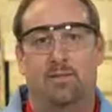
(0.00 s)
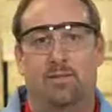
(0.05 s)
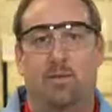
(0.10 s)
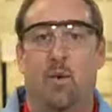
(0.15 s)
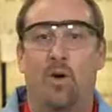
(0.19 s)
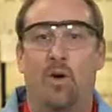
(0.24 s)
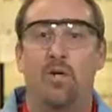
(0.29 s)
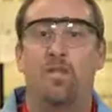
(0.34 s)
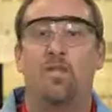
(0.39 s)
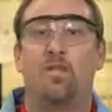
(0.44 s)

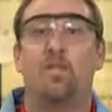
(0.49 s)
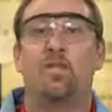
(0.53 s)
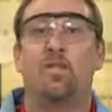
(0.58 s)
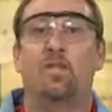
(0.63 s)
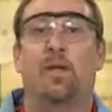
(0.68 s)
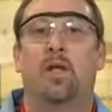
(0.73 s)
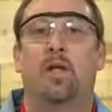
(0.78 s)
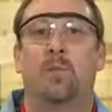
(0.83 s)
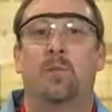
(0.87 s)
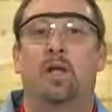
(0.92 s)
4 to
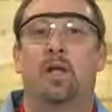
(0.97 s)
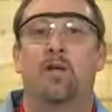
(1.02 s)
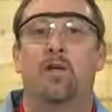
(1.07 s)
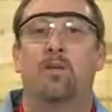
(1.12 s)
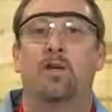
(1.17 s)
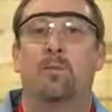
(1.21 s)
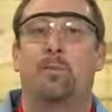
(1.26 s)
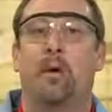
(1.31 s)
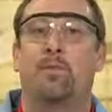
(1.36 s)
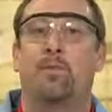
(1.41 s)
6
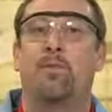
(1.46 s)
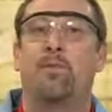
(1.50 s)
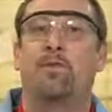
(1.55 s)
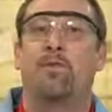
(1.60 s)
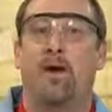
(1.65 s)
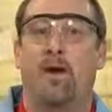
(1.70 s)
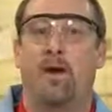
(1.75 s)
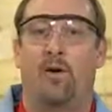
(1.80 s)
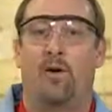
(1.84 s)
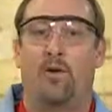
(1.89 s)
millimeters above the
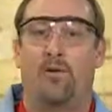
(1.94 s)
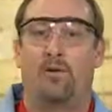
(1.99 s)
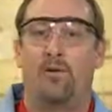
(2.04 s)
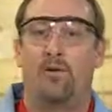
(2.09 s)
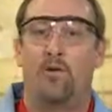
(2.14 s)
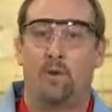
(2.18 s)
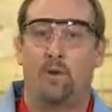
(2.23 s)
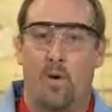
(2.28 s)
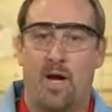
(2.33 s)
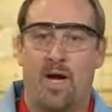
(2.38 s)
ferrule
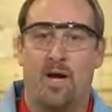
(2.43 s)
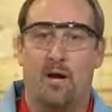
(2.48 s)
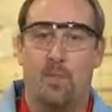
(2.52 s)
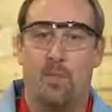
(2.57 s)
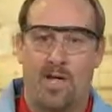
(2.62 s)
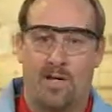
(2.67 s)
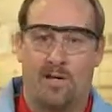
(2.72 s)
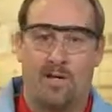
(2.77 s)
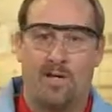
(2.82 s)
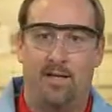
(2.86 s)
is
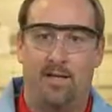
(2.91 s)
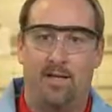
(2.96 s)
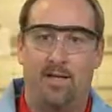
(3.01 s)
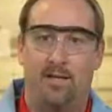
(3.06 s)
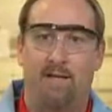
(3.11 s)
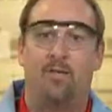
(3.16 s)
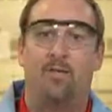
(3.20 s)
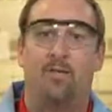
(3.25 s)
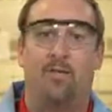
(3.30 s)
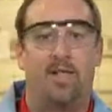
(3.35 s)
recommended
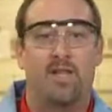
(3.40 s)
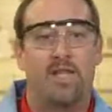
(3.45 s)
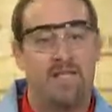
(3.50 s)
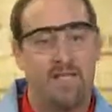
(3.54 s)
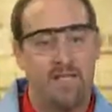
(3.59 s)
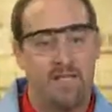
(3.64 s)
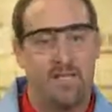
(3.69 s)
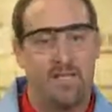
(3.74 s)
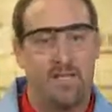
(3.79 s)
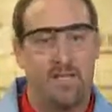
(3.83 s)
for the
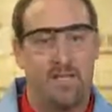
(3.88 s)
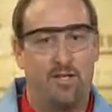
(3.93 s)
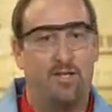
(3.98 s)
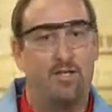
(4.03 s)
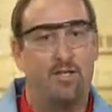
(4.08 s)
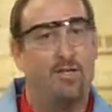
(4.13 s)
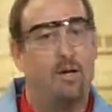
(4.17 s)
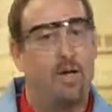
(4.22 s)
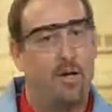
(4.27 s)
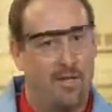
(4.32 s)

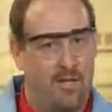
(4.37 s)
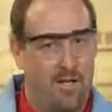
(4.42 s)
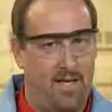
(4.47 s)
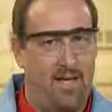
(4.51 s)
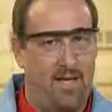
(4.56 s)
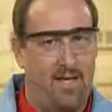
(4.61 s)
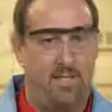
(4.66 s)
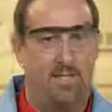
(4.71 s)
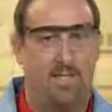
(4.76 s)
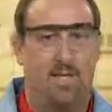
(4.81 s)
distance on the
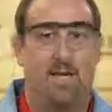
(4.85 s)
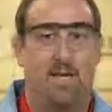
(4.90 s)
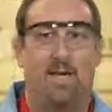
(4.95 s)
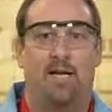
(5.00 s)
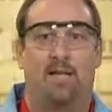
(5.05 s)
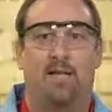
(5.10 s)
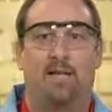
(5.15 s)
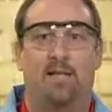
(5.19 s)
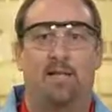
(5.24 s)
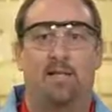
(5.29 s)
inlet
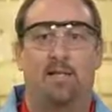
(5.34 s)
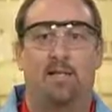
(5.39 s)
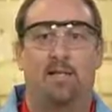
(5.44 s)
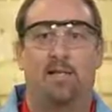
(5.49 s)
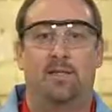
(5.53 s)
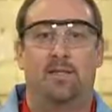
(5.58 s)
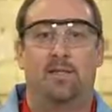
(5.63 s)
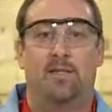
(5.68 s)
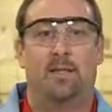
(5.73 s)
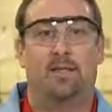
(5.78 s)
side.
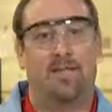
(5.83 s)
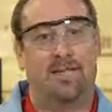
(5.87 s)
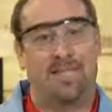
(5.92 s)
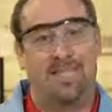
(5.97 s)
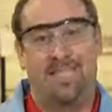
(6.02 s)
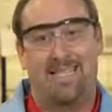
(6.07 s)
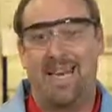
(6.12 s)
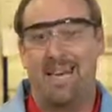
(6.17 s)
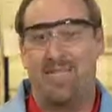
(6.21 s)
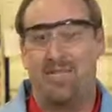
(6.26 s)
On the
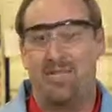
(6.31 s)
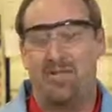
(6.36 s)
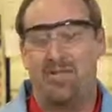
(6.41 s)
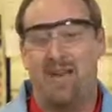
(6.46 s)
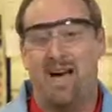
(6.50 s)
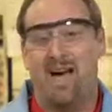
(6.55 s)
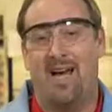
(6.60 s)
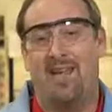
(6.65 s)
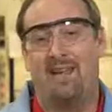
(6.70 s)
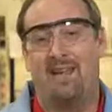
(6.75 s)
detector
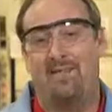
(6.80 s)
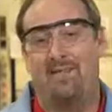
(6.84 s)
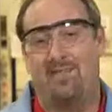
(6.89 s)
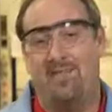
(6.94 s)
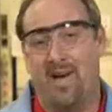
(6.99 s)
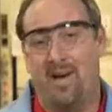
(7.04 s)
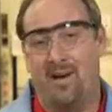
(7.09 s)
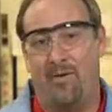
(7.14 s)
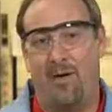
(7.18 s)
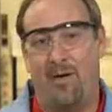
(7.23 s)
side, it
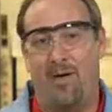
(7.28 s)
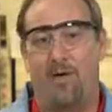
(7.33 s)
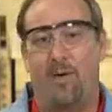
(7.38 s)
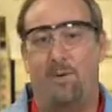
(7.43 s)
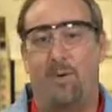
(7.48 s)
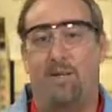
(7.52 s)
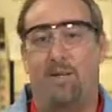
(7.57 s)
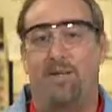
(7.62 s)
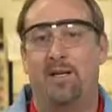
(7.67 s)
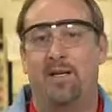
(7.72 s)

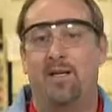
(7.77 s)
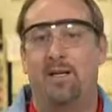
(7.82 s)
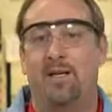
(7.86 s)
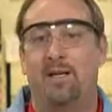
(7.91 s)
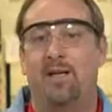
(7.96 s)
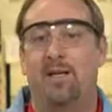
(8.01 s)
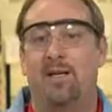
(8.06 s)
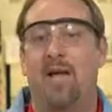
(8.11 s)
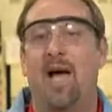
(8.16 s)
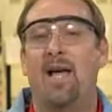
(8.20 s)
varies, but
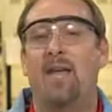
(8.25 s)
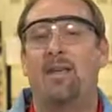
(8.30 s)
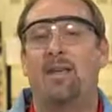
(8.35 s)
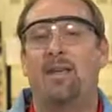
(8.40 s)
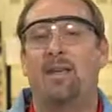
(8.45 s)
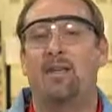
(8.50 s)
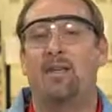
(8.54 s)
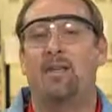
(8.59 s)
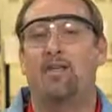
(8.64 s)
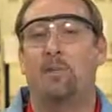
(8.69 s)
the
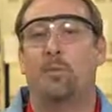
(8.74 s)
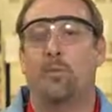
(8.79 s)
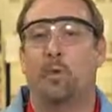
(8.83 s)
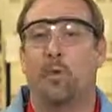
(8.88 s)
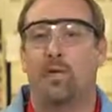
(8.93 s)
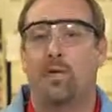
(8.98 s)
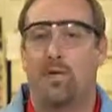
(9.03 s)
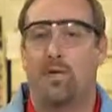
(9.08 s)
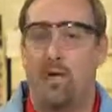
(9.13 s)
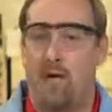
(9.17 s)
idea is to
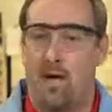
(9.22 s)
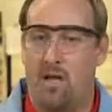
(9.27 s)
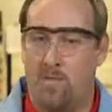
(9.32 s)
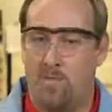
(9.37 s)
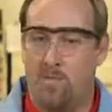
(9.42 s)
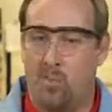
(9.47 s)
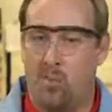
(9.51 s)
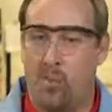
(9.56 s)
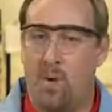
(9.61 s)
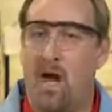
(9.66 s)
put the
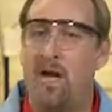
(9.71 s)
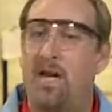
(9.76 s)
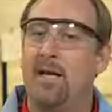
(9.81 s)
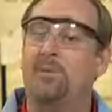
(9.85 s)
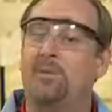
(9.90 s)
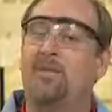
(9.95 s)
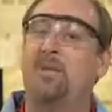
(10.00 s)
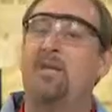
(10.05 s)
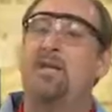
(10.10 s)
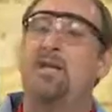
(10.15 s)
column
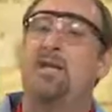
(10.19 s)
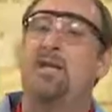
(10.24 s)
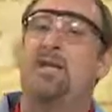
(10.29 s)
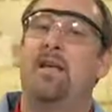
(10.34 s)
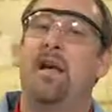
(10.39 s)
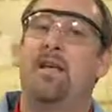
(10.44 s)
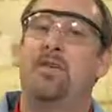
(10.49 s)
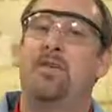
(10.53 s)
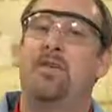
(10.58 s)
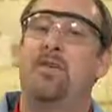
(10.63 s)
right up to the
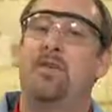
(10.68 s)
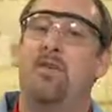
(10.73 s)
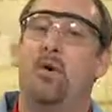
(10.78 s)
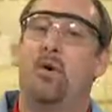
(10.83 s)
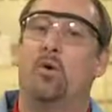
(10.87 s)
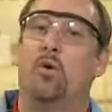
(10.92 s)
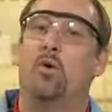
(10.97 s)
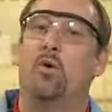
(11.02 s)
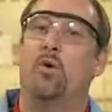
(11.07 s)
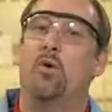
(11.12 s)
detection
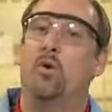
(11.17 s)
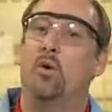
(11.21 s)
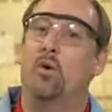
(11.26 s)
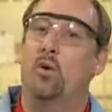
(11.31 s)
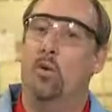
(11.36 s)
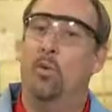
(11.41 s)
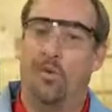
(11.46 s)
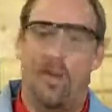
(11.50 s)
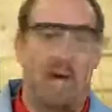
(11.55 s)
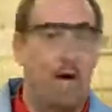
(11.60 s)
zone
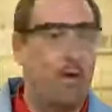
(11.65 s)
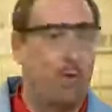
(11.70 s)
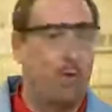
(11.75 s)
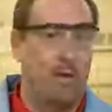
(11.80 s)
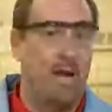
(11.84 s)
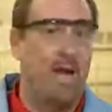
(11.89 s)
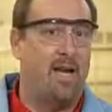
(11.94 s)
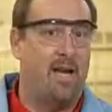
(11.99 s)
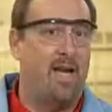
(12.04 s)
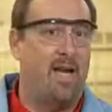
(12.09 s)
without
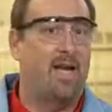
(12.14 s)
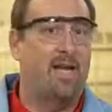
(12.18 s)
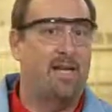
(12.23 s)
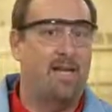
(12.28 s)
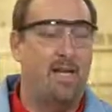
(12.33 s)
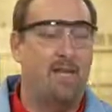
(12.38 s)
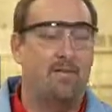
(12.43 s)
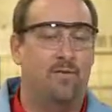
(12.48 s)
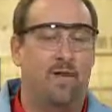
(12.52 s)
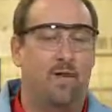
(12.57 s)
creating any
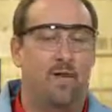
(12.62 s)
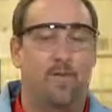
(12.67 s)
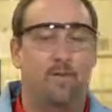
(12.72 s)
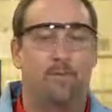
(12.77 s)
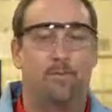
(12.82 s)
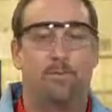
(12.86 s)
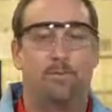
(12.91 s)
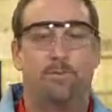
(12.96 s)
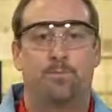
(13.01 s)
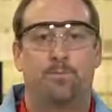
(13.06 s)
dead volume.